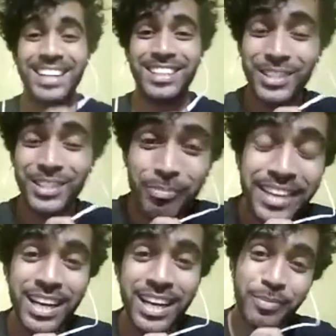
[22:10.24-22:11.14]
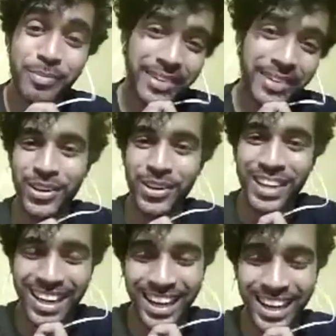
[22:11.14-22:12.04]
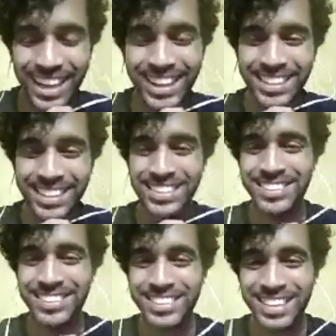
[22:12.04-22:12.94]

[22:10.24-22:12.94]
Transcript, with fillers: Just to make it real. Just to make it real video.